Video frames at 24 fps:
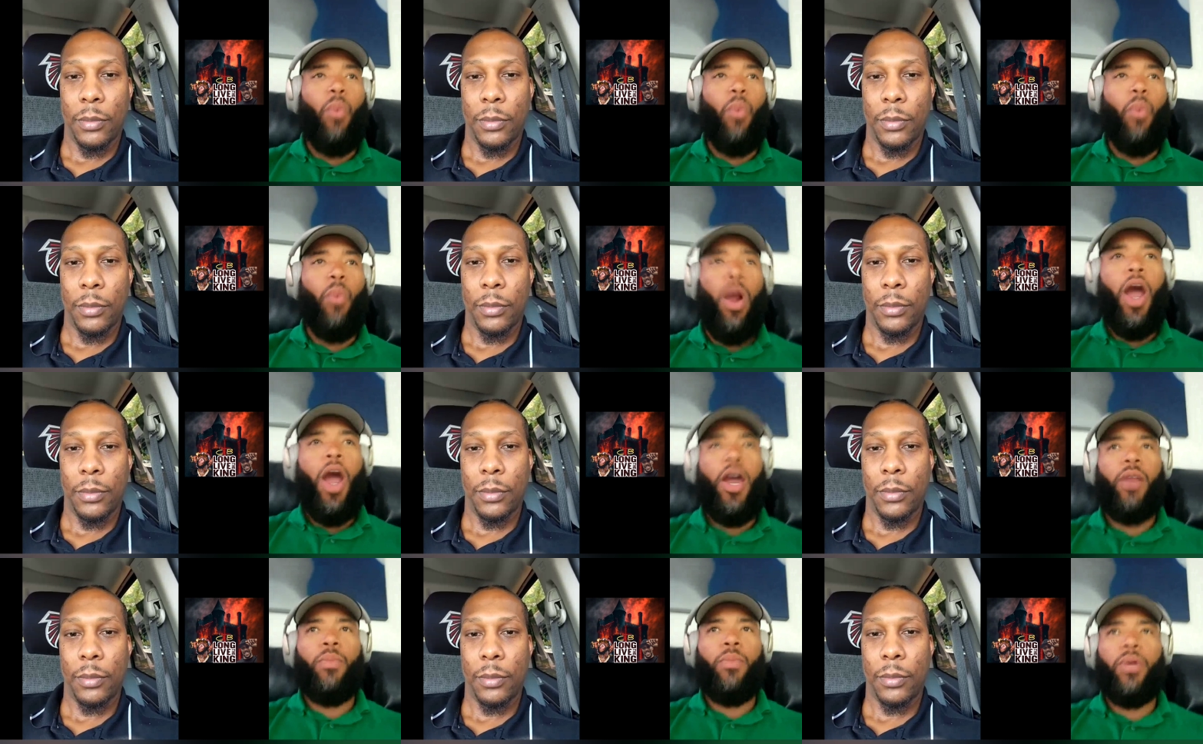Speaker 1: I
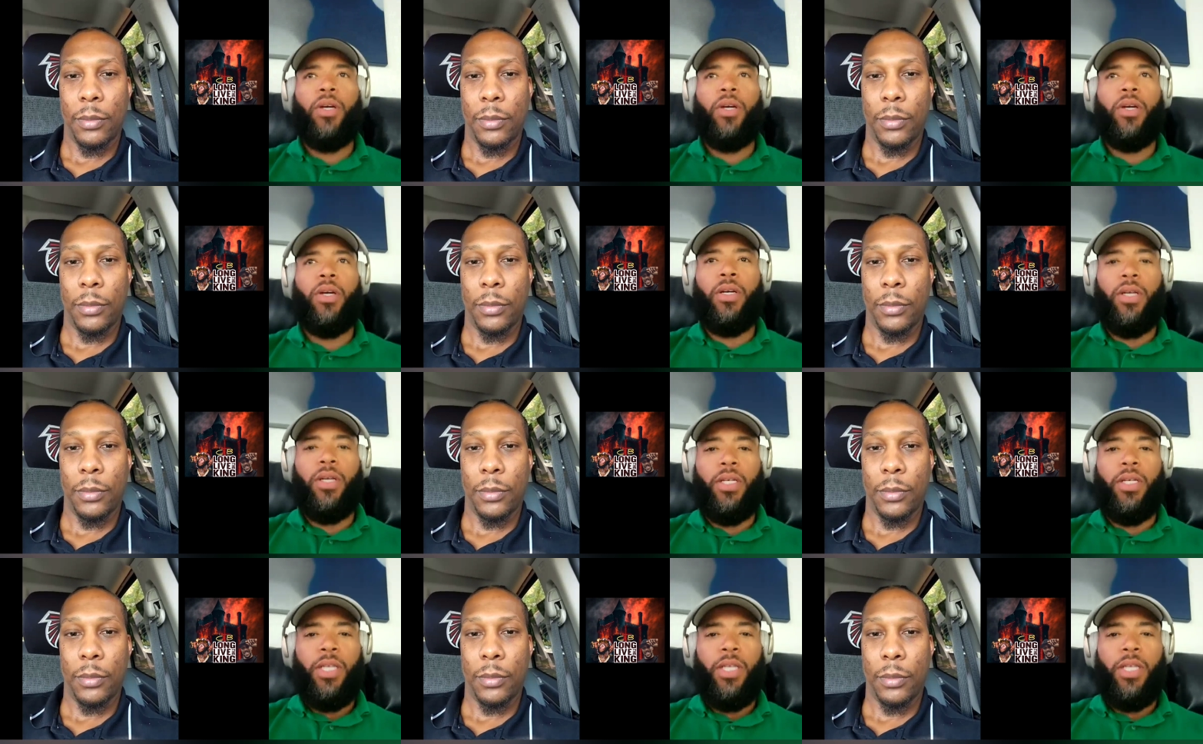say Wilder
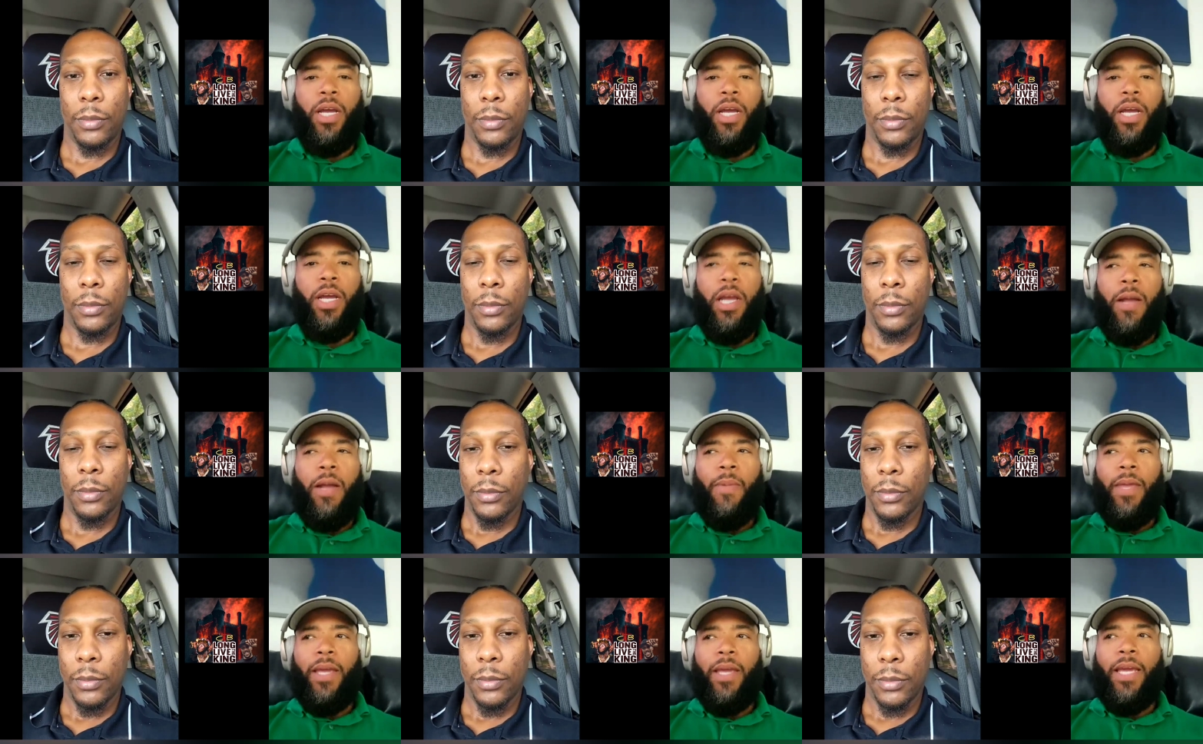because
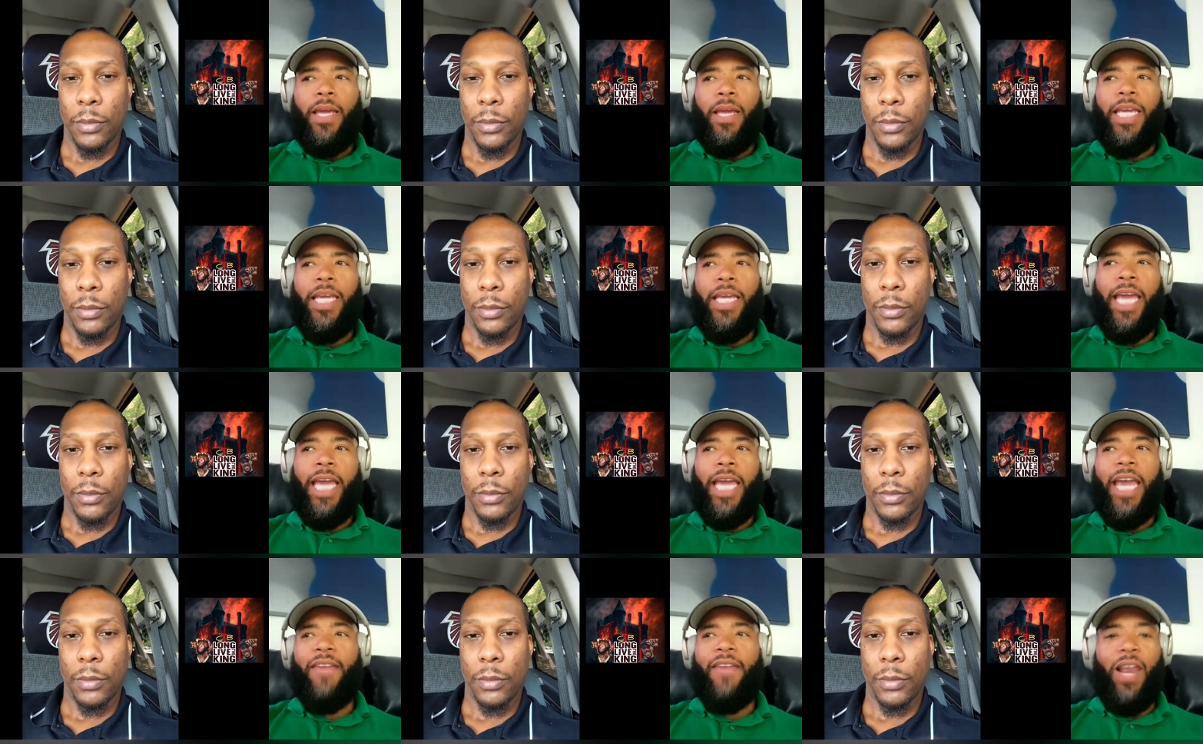
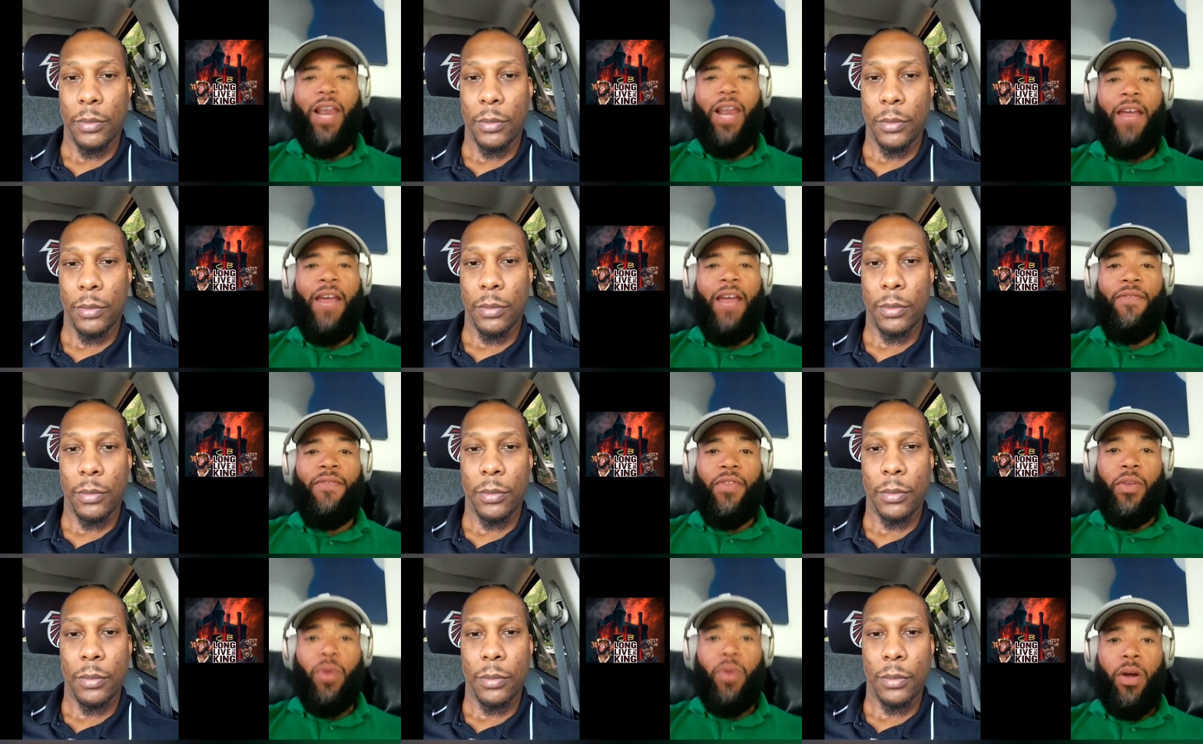he gave
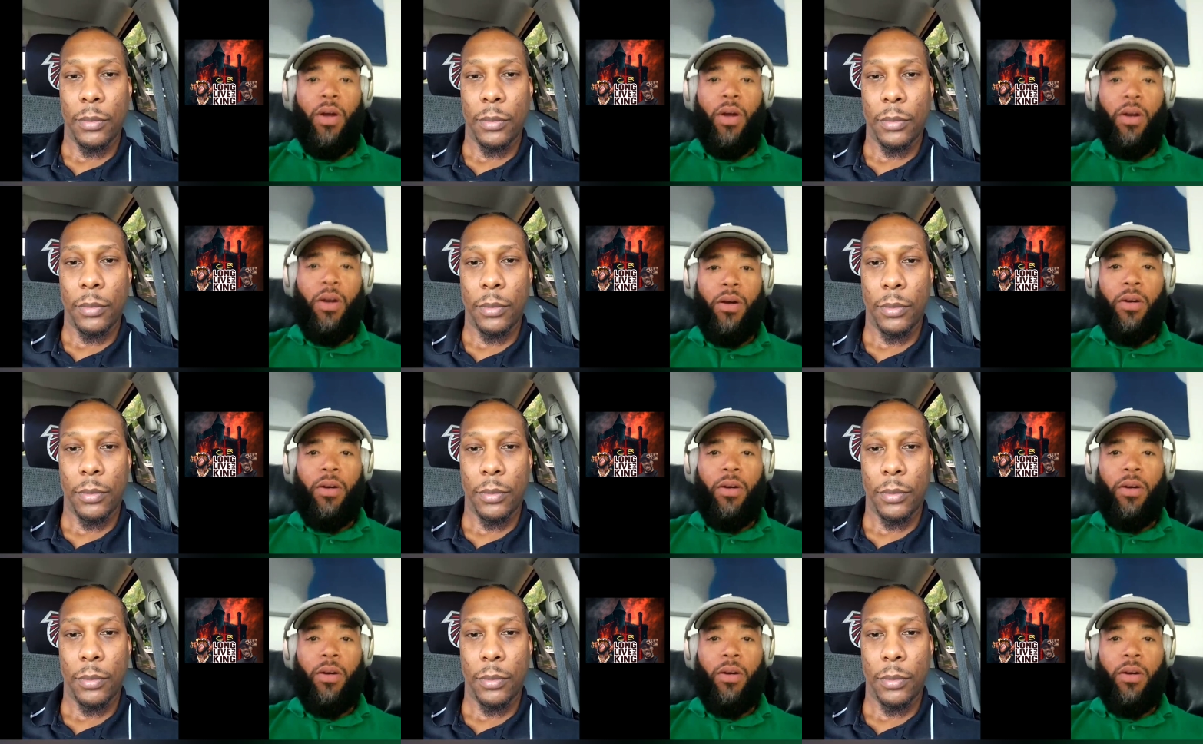life to